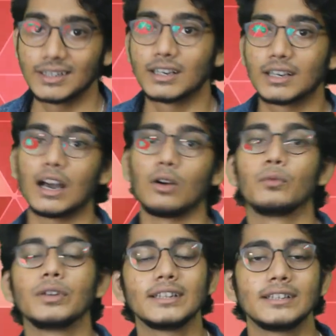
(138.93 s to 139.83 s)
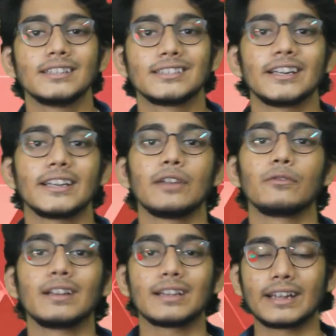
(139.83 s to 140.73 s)
Now within this JDK you
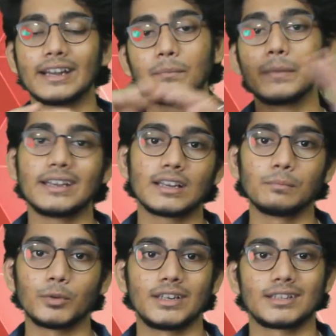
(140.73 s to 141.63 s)
will get many components,